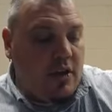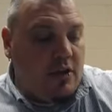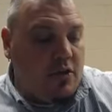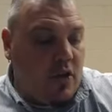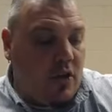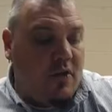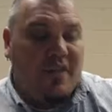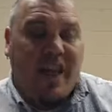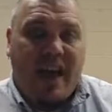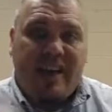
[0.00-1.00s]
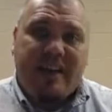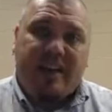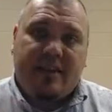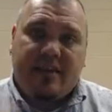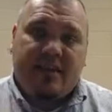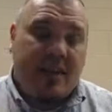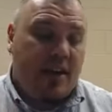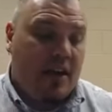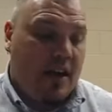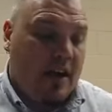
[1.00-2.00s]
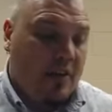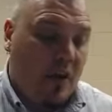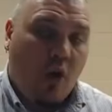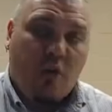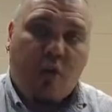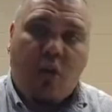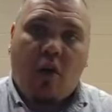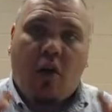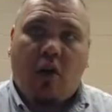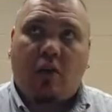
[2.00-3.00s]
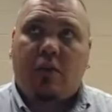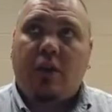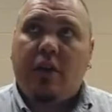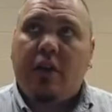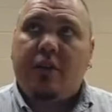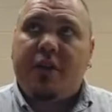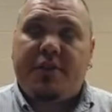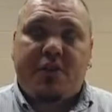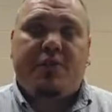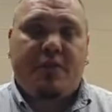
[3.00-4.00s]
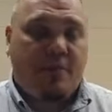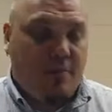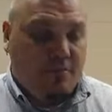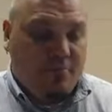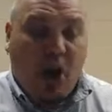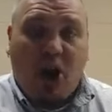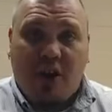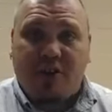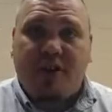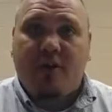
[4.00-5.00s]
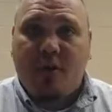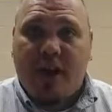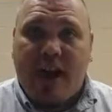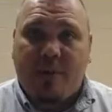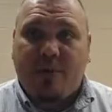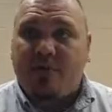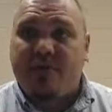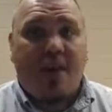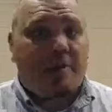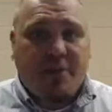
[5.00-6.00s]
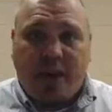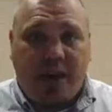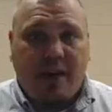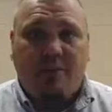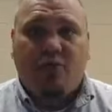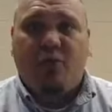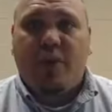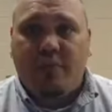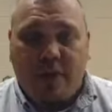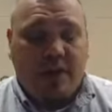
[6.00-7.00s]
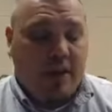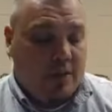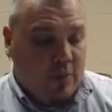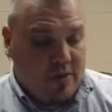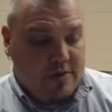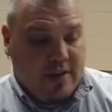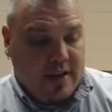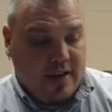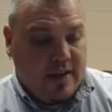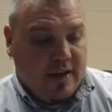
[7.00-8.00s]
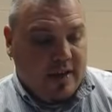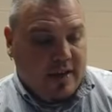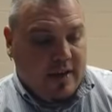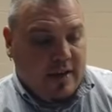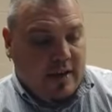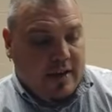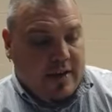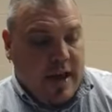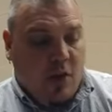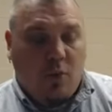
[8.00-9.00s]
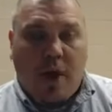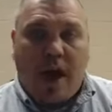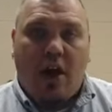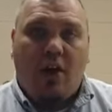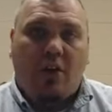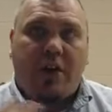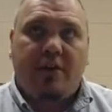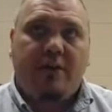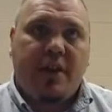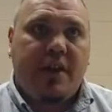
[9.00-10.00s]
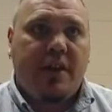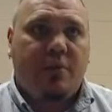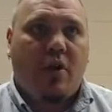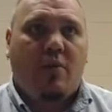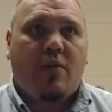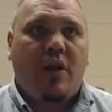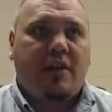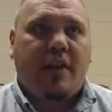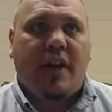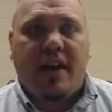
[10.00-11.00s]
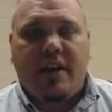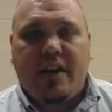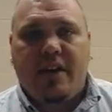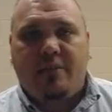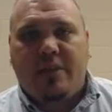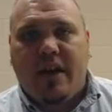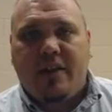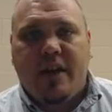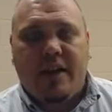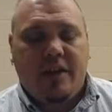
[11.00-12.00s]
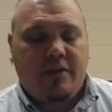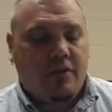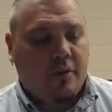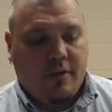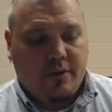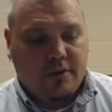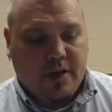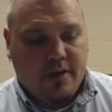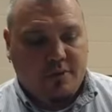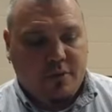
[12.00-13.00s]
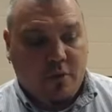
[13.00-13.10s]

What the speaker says: So that is the overall, this is part of what happens sometime between Monday and Wednesday. Now, how can we appropriate that and apply that into our own lives?